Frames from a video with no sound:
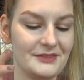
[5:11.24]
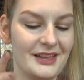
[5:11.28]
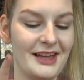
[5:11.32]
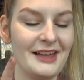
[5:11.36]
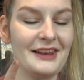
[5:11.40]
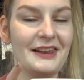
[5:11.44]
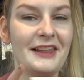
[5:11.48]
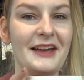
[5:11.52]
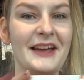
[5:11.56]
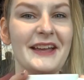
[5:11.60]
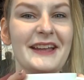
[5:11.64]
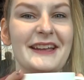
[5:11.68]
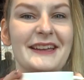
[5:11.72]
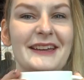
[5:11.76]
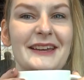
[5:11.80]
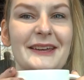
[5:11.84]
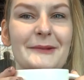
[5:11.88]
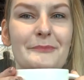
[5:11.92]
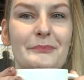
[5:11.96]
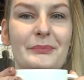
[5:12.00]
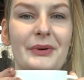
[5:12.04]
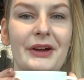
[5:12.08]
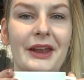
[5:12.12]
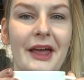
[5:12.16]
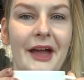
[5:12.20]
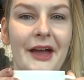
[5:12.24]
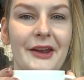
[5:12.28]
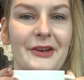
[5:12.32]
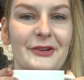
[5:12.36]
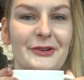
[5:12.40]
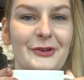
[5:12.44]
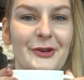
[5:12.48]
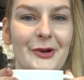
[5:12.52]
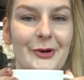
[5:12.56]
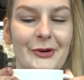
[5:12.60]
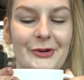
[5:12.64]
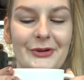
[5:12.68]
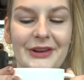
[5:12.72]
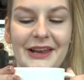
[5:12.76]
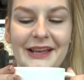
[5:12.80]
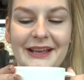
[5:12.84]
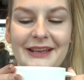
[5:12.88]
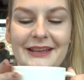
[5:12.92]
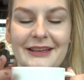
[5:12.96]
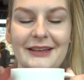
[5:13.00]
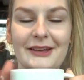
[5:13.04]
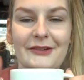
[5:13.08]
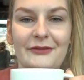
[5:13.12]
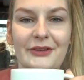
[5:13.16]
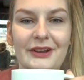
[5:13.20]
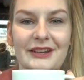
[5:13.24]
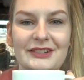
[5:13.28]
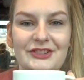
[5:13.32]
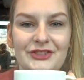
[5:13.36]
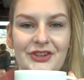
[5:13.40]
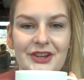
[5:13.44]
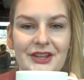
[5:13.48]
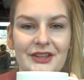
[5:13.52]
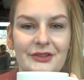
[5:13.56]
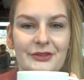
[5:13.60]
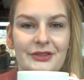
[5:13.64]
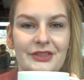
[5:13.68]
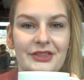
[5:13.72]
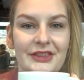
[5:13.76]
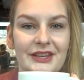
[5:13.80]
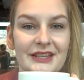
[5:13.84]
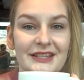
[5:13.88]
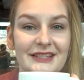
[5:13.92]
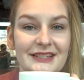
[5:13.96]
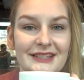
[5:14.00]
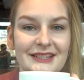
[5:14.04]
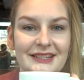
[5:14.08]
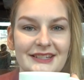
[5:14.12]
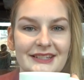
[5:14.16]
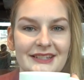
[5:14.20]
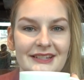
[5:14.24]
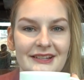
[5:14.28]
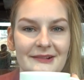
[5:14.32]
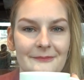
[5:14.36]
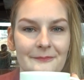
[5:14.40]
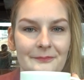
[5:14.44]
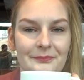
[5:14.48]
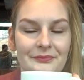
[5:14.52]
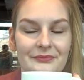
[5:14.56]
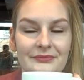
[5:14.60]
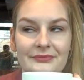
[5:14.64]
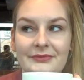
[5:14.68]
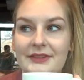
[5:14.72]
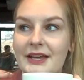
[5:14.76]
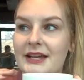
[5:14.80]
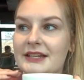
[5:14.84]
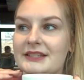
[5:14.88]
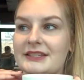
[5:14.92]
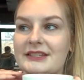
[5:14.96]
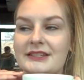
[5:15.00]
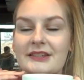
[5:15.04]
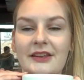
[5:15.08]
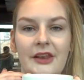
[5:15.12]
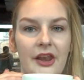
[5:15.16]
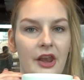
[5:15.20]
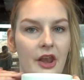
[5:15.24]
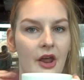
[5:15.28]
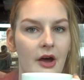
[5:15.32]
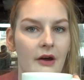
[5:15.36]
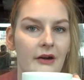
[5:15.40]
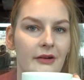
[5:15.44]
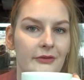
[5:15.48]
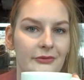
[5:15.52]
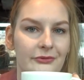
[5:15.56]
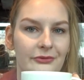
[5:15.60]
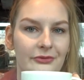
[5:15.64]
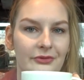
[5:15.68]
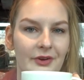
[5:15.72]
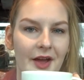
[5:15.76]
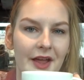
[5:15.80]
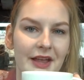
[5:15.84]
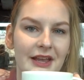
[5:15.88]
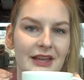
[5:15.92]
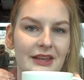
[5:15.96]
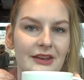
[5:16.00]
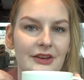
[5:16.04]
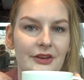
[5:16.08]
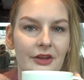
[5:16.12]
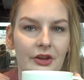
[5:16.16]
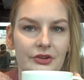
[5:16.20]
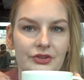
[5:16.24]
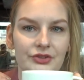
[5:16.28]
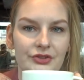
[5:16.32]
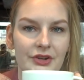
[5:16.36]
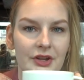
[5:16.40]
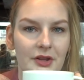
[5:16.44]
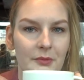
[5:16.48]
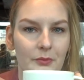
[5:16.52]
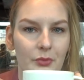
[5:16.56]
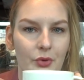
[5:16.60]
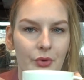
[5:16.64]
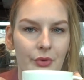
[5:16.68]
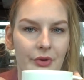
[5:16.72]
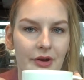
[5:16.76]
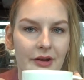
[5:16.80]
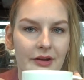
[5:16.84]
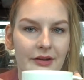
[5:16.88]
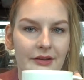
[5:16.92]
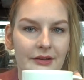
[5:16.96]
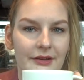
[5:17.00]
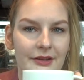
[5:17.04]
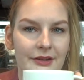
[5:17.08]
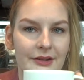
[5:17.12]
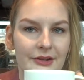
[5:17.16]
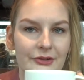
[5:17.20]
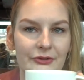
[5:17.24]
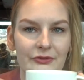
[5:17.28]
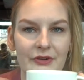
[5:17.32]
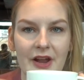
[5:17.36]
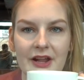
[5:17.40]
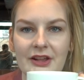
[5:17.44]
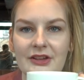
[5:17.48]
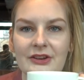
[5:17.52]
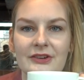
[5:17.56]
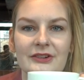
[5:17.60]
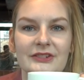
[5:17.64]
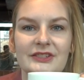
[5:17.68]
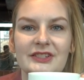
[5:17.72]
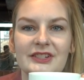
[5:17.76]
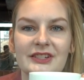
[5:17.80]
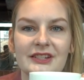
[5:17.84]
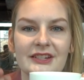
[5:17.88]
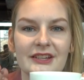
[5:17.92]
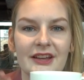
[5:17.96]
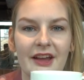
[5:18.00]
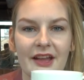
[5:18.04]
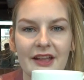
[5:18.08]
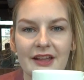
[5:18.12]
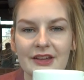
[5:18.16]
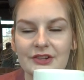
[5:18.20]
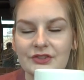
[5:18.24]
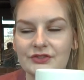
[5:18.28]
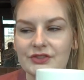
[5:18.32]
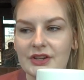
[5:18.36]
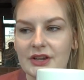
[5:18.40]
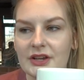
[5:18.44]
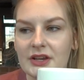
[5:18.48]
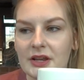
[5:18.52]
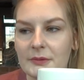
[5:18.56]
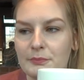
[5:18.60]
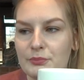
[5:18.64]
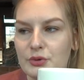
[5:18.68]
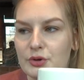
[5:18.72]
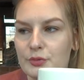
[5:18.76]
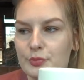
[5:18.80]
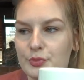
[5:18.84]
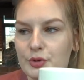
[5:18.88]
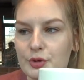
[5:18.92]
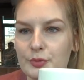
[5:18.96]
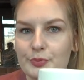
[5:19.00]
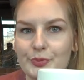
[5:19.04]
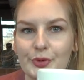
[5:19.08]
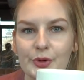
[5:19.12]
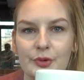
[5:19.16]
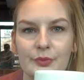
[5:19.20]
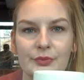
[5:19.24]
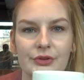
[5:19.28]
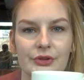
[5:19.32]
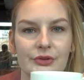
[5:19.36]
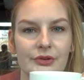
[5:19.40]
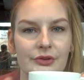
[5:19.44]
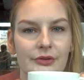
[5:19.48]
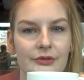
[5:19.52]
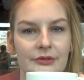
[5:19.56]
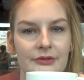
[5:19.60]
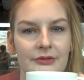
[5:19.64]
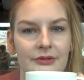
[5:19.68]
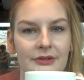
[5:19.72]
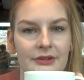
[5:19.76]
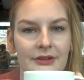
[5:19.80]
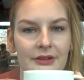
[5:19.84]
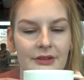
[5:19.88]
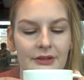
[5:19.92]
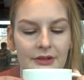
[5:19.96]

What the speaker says: I like it, but I don't know, like, if I drink this, that's enough. I cannot drink more. Regular tea, I can drink like boom, boom, boom, you know?